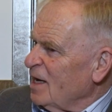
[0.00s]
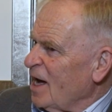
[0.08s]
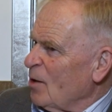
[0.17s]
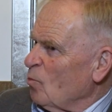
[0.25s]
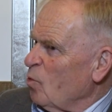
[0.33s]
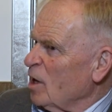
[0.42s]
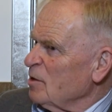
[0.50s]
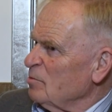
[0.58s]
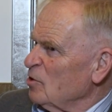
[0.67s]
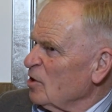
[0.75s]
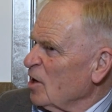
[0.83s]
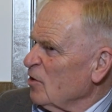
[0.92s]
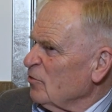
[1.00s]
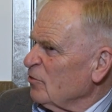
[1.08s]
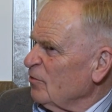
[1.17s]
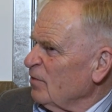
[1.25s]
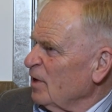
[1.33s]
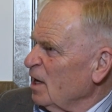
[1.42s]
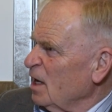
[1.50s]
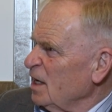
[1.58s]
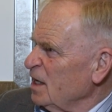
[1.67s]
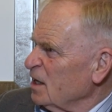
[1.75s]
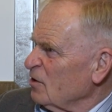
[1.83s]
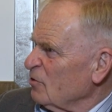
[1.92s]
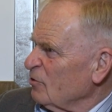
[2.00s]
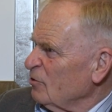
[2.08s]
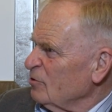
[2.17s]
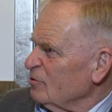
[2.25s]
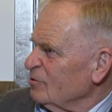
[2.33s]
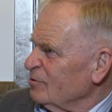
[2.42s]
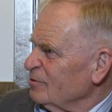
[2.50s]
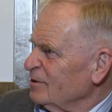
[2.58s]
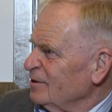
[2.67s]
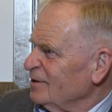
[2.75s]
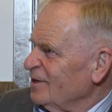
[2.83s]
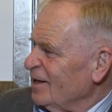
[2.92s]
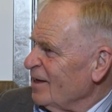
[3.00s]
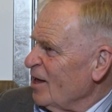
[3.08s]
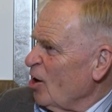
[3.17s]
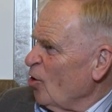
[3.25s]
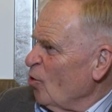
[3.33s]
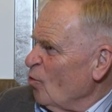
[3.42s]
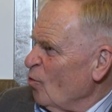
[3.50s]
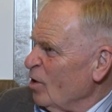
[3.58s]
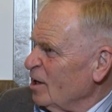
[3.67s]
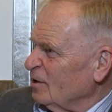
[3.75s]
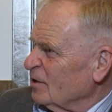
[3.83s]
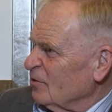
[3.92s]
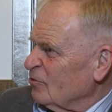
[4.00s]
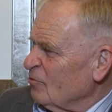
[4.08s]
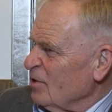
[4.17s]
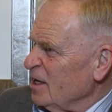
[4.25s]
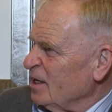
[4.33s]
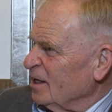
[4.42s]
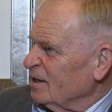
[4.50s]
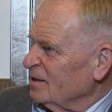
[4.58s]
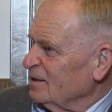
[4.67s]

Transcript: And one book goes flying through, the whole world is reading.